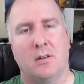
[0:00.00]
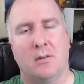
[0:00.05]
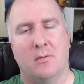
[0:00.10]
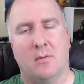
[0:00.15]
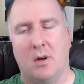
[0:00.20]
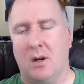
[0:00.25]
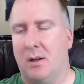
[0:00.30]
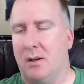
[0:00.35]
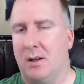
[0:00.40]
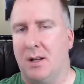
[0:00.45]

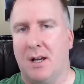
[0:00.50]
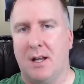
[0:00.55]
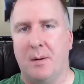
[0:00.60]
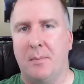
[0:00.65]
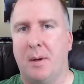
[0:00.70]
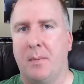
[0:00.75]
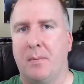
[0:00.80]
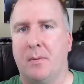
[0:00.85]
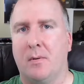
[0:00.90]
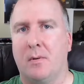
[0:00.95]
A lot of
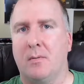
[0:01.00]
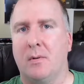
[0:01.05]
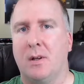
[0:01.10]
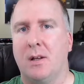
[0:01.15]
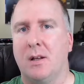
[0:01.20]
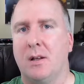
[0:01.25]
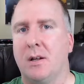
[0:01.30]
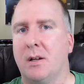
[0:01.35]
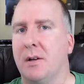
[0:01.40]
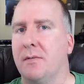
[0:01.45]
people are really
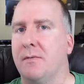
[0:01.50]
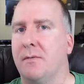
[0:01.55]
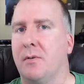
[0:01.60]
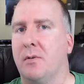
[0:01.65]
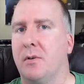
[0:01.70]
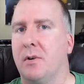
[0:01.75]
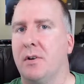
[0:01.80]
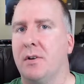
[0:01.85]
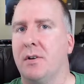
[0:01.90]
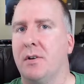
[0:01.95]
looking
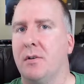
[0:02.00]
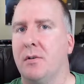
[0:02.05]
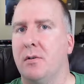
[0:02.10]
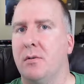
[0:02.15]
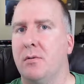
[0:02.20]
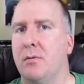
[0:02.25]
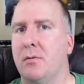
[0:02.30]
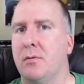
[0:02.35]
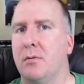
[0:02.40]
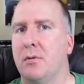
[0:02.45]
forward
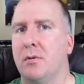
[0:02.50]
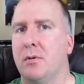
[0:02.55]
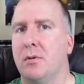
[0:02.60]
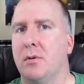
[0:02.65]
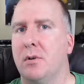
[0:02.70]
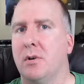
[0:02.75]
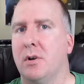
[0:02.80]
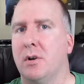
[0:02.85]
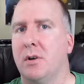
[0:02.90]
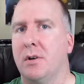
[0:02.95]
to
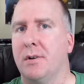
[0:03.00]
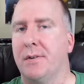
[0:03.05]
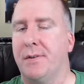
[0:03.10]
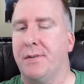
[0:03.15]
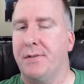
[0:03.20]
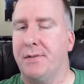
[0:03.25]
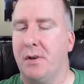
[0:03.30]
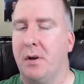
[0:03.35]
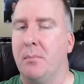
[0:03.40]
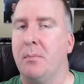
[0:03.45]

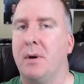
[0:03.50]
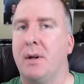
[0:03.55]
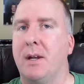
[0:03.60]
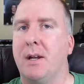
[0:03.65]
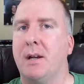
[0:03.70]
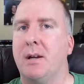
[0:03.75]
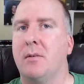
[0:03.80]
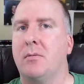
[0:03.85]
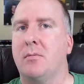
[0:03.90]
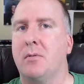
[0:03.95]

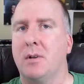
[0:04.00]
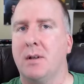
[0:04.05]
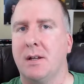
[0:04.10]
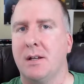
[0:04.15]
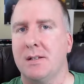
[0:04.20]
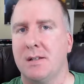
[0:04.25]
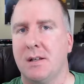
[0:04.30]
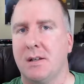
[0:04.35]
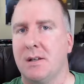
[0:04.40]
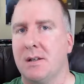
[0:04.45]
somebody
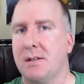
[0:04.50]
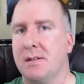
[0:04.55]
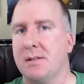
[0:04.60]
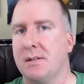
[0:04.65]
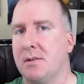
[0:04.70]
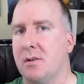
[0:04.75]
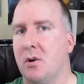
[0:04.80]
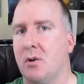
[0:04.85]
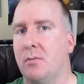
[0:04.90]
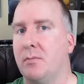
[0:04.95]
releasing this,
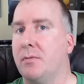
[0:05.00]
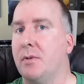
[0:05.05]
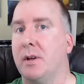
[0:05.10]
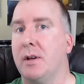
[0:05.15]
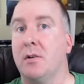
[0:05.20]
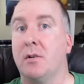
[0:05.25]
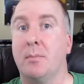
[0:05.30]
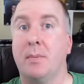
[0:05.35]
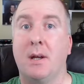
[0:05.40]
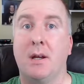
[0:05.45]
and hopefully
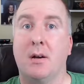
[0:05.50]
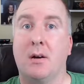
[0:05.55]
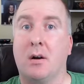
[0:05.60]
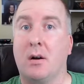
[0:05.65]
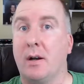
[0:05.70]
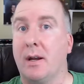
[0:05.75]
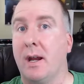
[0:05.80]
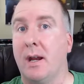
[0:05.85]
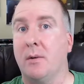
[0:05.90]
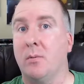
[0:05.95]
it'll be
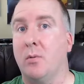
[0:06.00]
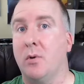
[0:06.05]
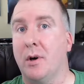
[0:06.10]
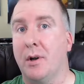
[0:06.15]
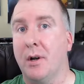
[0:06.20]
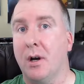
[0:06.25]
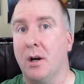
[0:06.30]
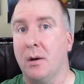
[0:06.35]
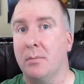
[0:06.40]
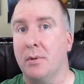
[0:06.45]

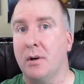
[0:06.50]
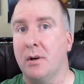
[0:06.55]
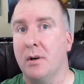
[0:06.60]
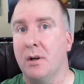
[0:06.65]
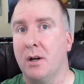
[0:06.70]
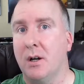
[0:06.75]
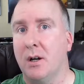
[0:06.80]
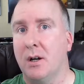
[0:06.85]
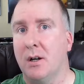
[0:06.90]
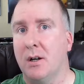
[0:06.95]
Arcade1up.
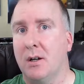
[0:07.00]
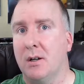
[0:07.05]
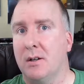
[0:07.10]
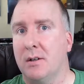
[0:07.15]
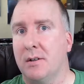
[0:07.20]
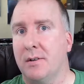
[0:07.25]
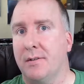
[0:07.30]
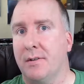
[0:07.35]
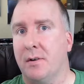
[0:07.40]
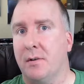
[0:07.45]

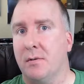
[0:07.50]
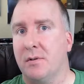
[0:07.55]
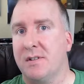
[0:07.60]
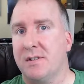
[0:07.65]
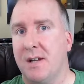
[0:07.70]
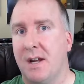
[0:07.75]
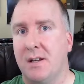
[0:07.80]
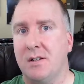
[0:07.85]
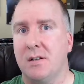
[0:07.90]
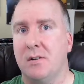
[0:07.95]
So
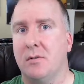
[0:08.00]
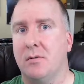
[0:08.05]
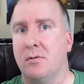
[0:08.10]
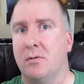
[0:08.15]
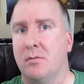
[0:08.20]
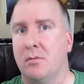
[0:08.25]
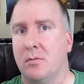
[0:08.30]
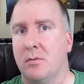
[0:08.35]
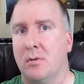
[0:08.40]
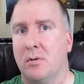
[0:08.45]
stay tuned.
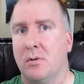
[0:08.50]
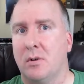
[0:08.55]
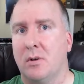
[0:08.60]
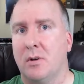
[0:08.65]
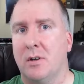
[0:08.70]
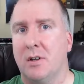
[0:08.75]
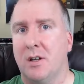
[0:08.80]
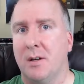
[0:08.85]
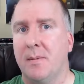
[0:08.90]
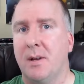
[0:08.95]

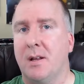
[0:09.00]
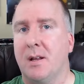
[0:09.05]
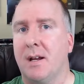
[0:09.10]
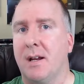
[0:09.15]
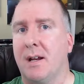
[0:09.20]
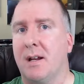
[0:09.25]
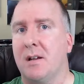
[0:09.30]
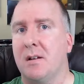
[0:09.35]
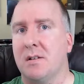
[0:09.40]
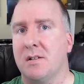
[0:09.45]
Give me a
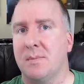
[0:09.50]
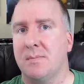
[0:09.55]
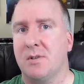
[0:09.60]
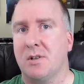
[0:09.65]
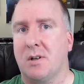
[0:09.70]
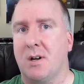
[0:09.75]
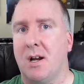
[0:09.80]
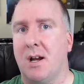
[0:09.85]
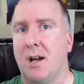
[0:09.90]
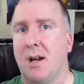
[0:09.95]
like,
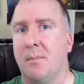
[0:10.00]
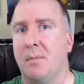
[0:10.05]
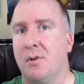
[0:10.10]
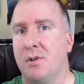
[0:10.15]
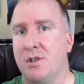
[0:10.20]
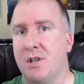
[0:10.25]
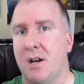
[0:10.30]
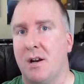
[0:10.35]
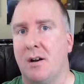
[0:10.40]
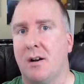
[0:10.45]
subscribe,
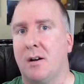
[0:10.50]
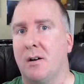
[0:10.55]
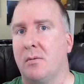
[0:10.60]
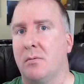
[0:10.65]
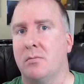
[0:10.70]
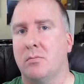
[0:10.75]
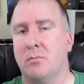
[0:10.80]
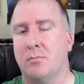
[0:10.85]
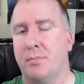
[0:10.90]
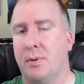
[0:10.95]
share,
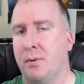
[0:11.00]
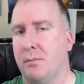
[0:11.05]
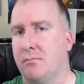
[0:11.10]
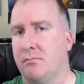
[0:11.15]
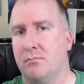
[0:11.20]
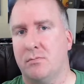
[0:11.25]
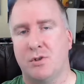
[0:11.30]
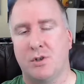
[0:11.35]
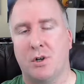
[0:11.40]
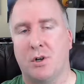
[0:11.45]

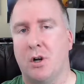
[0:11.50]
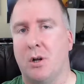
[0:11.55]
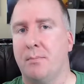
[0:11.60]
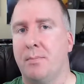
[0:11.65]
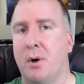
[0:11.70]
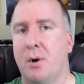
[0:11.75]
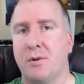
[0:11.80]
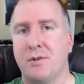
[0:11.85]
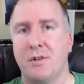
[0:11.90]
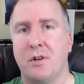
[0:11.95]
turn on
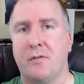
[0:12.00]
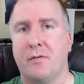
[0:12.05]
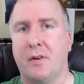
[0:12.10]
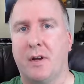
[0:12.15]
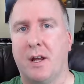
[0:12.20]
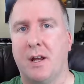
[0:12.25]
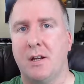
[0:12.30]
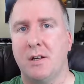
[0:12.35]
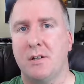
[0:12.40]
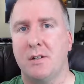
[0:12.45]
post
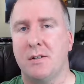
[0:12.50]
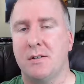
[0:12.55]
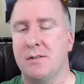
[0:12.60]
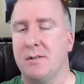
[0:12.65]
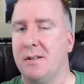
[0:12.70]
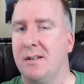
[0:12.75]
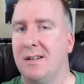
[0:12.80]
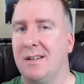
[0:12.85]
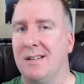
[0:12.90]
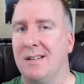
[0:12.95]
notifications so
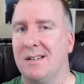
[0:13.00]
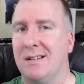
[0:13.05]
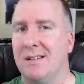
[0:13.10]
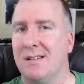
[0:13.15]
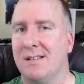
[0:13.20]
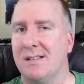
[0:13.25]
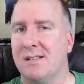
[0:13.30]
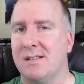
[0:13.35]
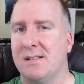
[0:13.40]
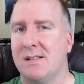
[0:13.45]
you can
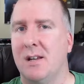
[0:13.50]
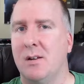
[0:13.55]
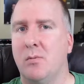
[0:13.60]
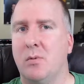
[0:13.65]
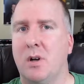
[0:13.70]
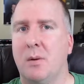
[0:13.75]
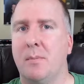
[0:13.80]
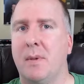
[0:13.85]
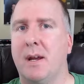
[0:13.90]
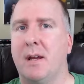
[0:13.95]
see when
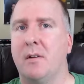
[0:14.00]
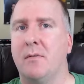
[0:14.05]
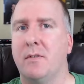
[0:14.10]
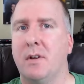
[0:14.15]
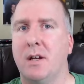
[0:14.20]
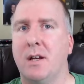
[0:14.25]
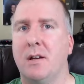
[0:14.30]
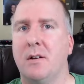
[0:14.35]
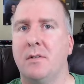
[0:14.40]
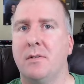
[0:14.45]
I'm making
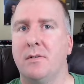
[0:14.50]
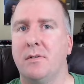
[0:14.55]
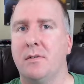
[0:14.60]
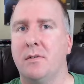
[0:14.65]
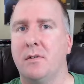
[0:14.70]
videos.